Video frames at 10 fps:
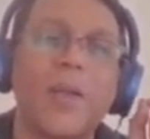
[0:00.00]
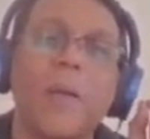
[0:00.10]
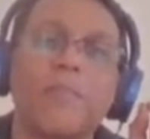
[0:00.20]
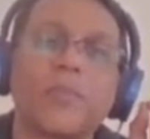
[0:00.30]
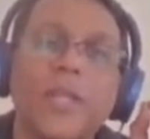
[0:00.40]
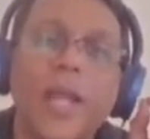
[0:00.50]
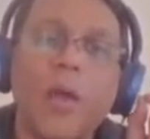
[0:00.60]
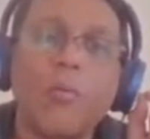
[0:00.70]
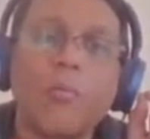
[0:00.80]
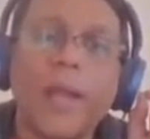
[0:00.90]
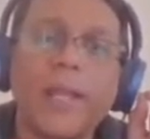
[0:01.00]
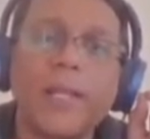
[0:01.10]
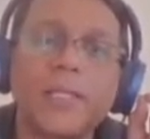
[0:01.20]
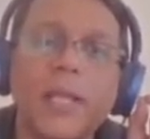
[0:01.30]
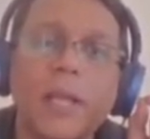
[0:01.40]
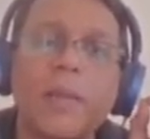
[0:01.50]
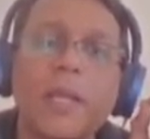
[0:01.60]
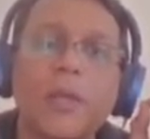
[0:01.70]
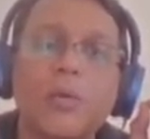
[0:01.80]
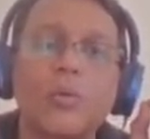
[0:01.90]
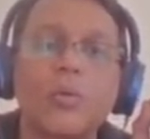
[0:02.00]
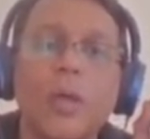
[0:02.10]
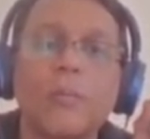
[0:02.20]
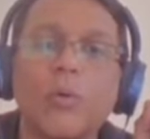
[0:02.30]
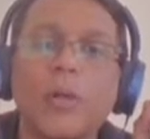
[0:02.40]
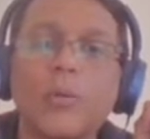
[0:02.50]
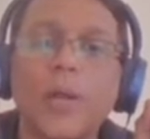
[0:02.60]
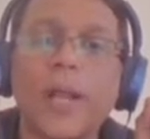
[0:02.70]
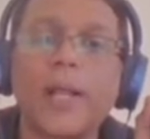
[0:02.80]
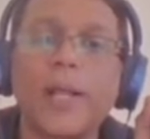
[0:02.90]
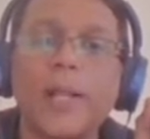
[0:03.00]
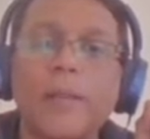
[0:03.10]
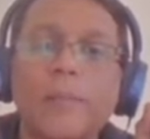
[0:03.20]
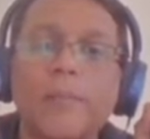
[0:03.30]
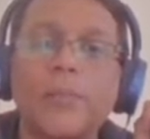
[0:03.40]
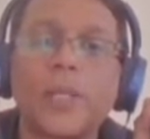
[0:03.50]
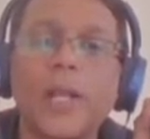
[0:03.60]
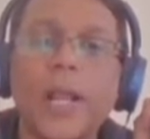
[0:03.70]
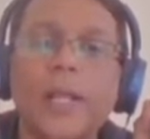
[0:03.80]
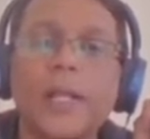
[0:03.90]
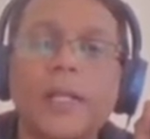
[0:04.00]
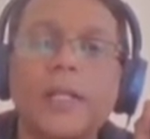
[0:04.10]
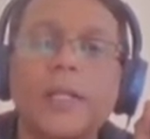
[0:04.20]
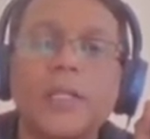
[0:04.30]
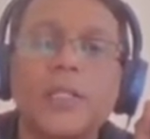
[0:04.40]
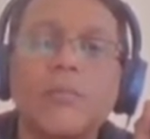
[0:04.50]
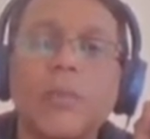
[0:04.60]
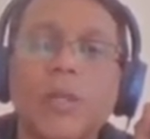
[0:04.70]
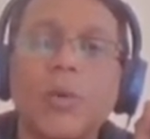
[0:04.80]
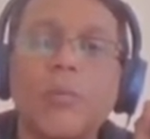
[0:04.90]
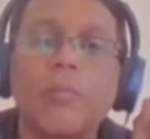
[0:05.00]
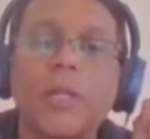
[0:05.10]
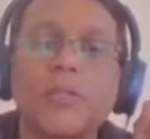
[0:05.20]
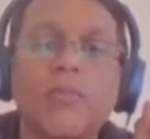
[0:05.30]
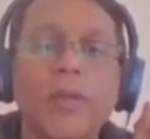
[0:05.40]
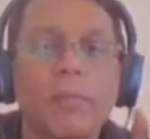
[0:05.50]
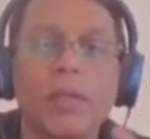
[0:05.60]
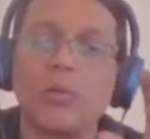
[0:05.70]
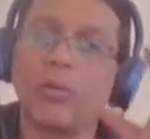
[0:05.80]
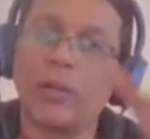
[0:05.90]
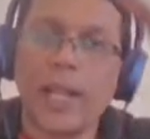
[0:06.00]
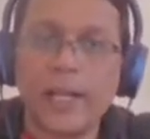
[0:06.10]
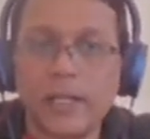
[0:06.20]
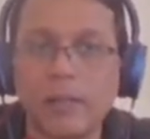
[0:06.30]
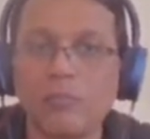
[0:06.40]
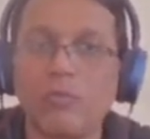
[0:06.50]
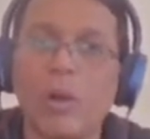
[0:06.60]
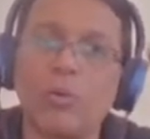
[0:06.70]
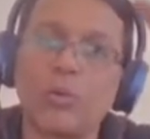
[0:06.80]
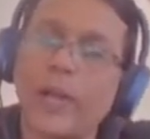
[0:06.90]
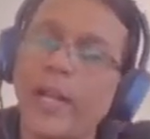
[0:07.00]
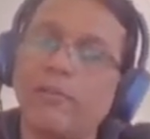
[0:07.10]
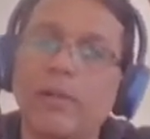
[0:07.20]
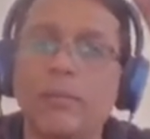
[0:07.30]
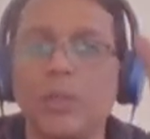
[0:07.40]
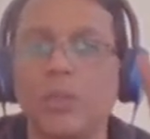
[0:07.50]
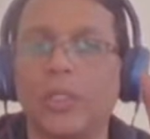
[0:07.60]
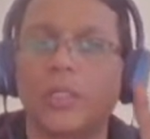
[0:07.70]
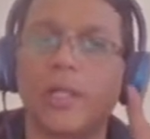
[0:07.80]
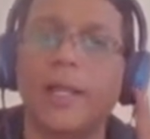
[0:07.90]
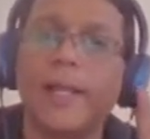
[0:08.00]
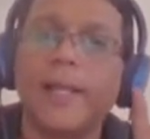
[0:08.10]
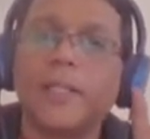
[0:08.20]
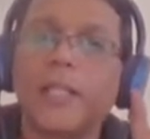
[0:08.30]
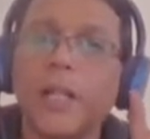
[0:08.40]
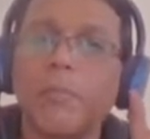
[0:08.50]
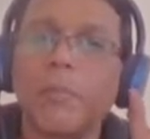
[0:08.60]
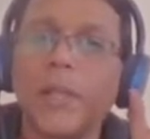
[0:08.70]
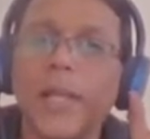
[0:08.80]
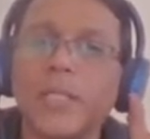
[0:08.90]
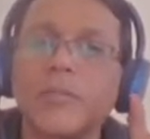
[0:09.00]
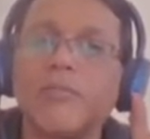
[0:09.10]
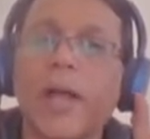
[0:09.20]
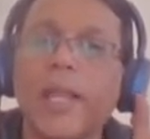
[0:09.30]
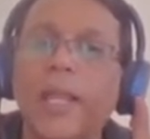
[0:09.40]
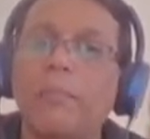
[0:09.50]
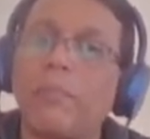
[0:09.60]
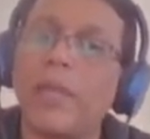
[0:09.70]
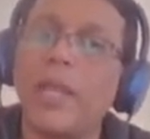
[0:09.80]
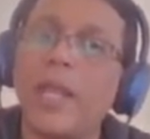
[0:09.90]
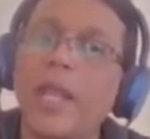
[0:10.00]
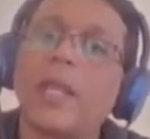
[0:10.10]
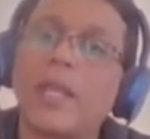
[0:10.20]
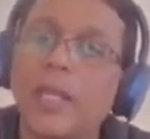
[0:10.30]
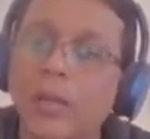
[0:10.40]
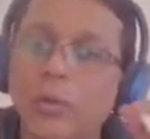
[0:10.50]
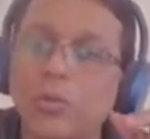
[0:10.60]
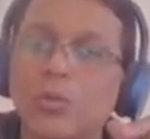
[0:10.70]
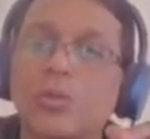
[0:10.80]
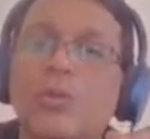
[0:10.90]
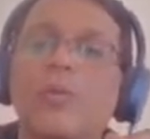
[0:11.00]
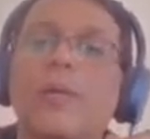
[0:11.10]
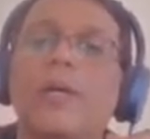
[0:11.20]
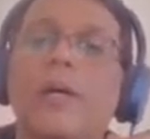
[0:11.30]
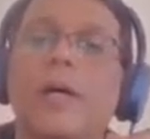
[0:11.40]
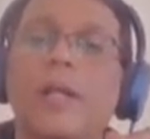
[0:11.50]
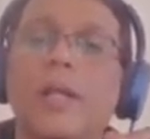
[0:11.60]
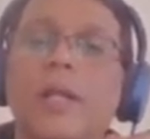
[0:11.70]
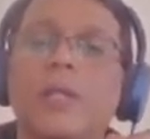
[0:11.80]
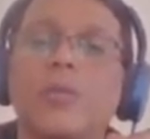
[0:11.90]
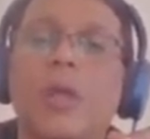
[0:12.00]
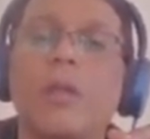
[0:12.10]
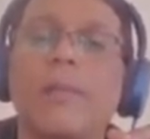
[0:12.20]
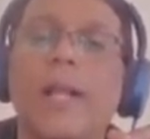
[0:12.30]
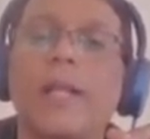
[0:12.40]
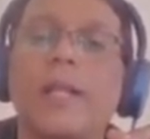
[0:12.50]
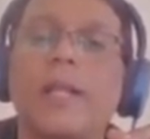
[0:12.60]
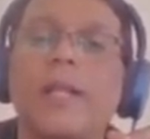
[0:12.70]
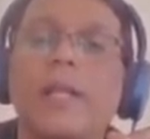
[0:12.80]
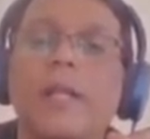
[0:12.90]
Then I have minus 3pq. So I am going to write it this below plus 5pq, like term. We have to write one below the other. Then plus 5pq square. So I will be writing it here,